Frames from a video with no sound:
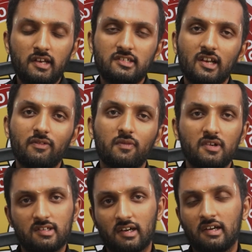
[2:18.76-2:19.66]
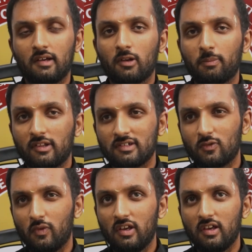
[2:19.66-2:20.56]
initially, when we started developing
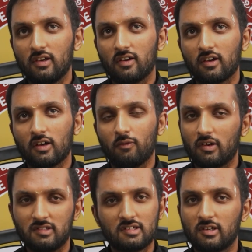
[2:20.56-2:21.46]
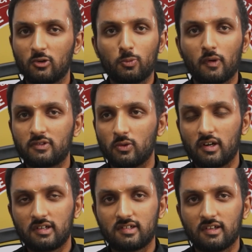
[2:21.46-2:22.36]
this, we were just a group of
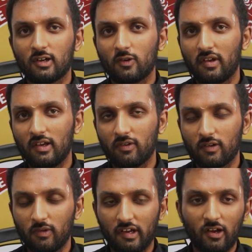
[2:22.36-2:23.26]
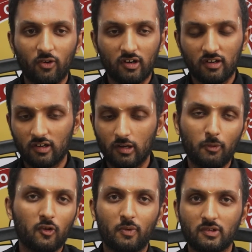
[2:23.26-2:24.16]
students. We were working on a
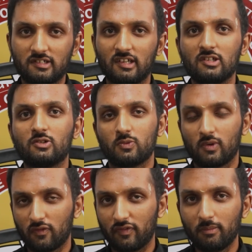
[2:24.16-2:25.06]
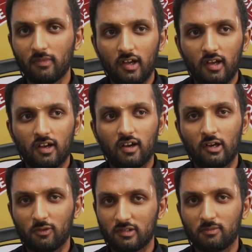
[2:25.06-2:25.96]
couple of projects and this was one of them.
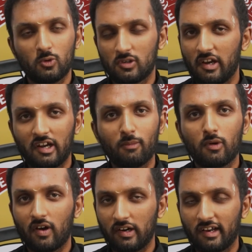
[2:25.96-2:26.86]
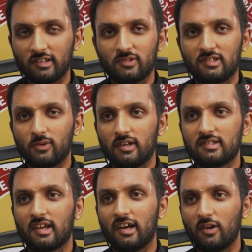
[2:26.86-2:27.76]
It was mostly a team of undergraduate
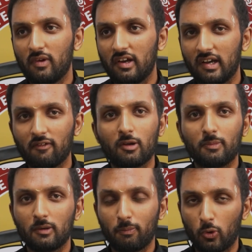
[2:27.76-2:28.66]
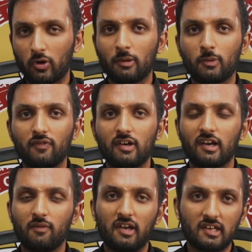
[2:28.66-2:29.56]
students and we developed a prototype of it
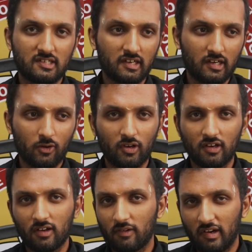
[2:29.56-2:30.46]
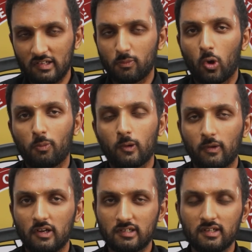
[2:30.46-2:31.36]
and we tested it out in a very small
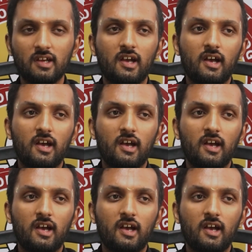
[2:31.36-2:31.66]
population.